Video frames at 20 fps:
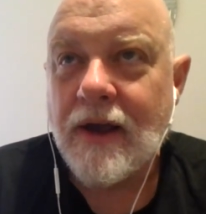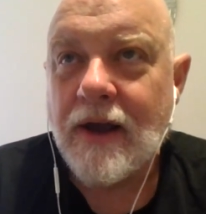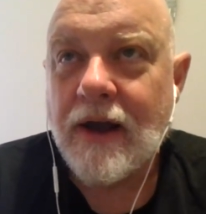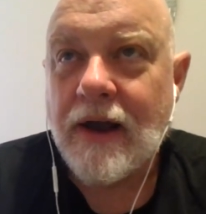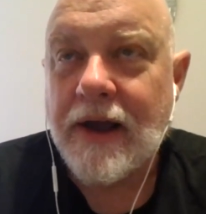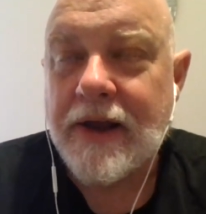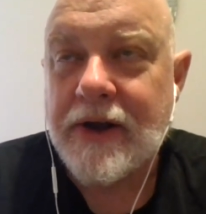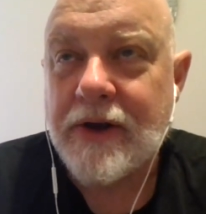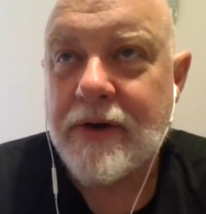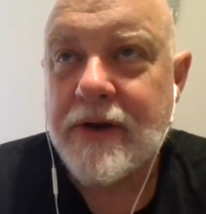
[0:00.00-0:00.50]

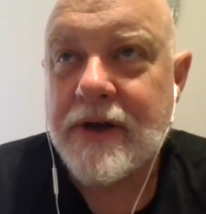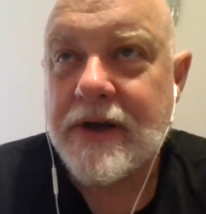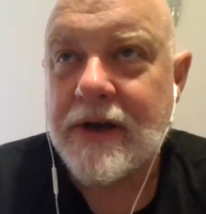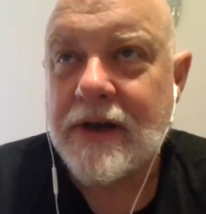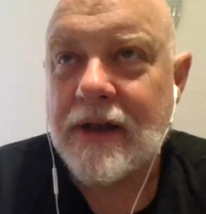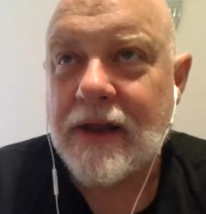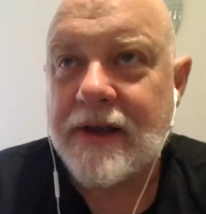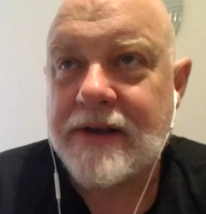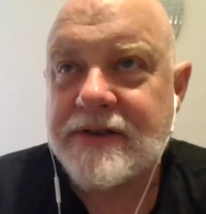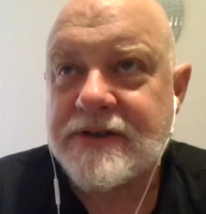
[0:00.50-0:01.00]
I know he
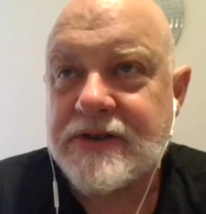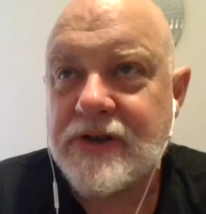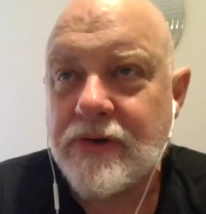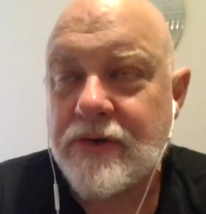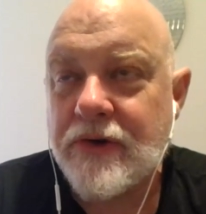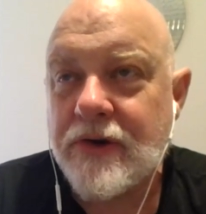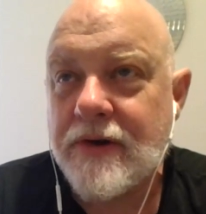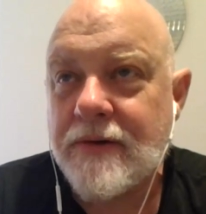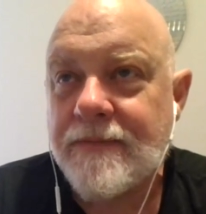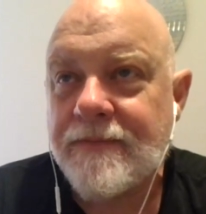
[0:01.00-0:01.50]
didn't like
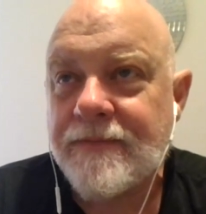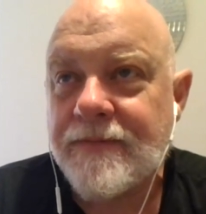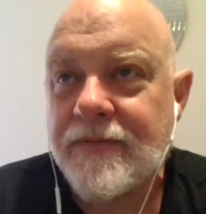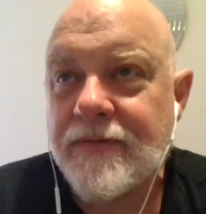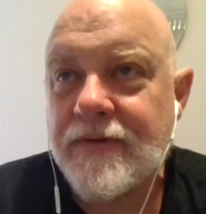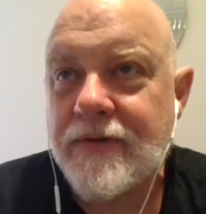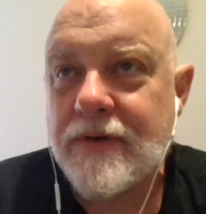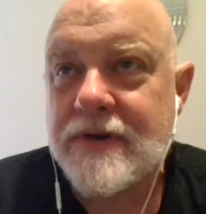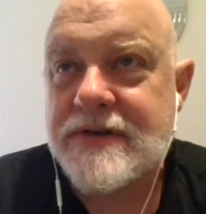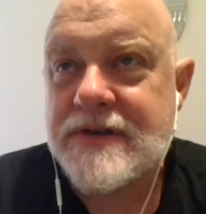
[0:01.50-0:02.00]
Stoner,
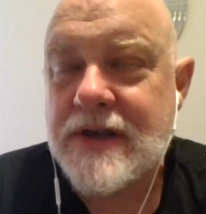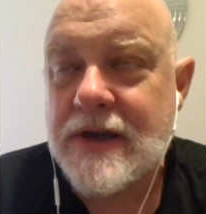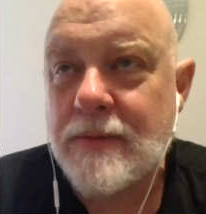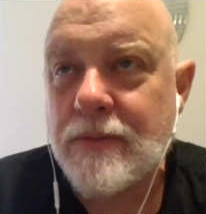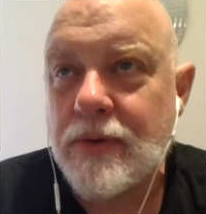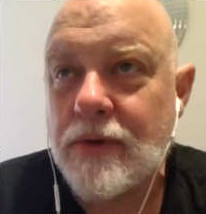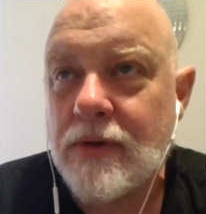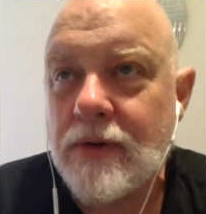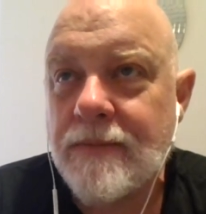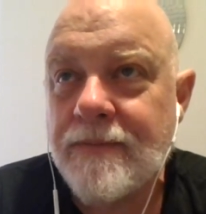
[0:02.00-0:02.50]
for
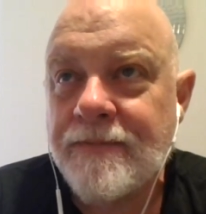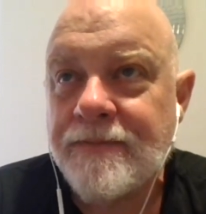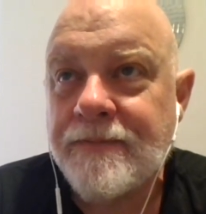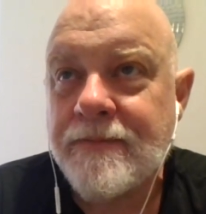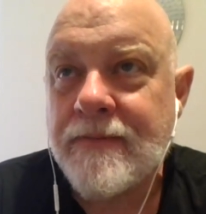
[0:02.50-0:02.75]
example.